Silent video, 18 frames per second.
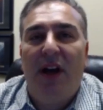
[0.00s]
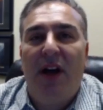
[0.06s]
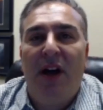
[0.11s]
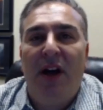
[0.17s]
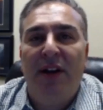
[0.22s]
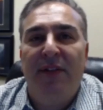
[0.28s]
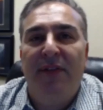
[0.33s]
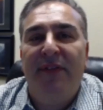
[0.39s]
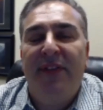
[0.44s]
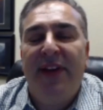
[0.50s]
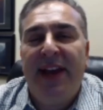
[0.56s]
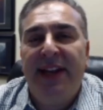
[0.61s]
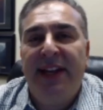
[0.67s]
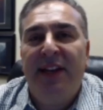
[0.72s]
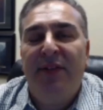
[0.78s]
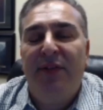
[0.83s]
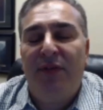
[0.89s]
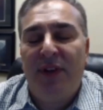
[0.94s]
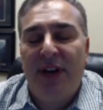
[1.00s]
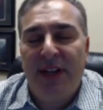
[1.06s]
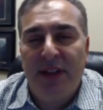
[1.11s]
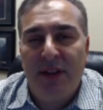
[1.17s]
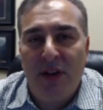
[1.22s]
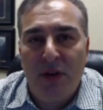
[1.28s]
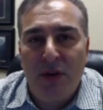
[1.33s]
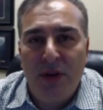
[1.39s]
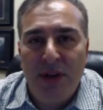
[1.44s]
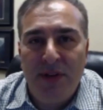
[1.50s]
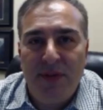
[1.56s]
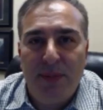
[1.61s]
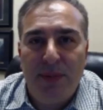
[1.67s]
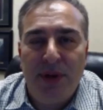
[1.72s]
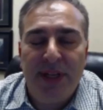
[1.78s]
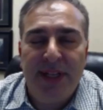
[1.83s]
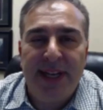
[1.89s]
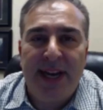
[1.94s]
On a Fannie and Freddie loan, if you're
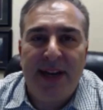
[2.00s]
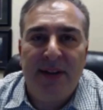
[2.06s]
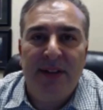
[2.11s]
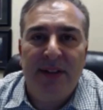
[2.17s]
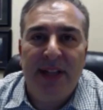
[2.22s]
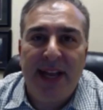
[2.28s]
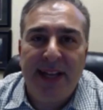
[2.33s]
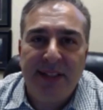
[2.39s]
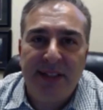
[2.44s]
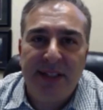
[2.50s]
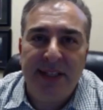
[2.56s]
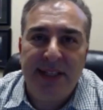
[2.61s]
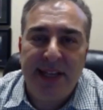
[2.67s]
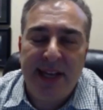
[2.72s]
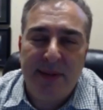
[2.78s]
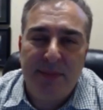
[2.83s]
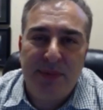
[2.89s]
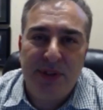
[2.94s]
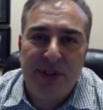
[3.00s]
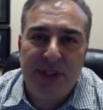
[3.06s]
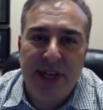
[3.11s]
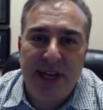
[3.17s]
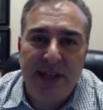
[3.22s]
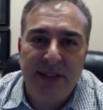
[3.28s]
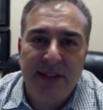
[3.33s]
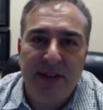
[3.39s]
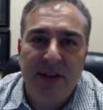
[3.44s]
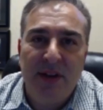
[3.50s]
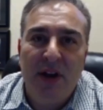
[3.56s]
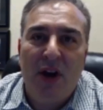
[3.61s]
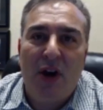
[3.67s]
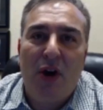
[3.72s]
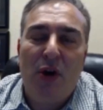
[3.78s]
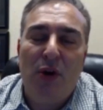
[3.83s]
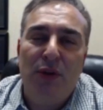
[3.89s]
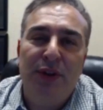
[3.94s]
putting down less than 10%,
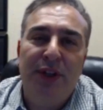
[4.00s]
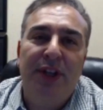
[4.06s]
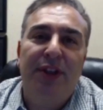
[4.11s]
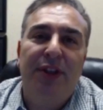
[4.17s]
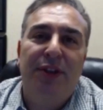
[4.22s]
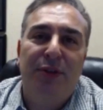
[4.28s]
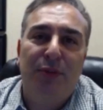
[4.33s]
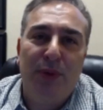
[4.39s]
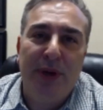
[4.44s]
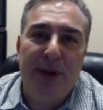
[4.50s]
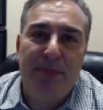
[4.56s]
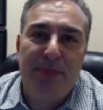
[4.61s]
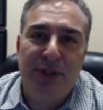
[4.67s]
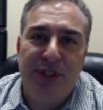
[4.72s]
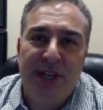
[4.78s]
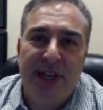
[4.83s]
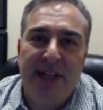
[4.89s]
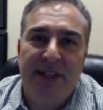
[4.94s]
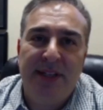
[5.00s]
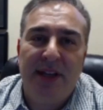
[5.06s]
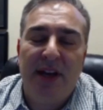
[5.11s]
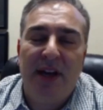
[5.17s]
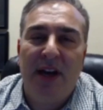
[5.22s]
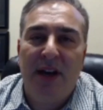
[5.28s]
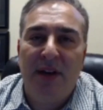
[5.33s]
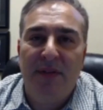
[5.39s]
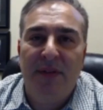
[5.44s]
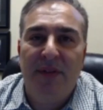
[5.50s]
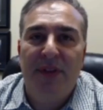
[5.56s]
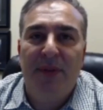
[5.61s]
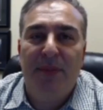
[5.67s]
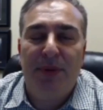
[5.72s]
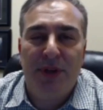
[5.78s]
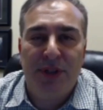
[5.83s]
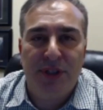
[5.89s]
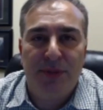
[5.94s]
only 3% of the
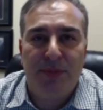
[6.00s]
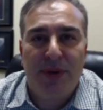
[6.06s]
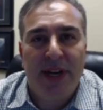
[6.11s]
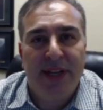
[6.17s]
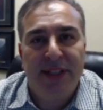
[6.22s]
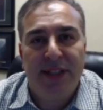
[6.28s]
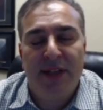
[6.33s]
purchase price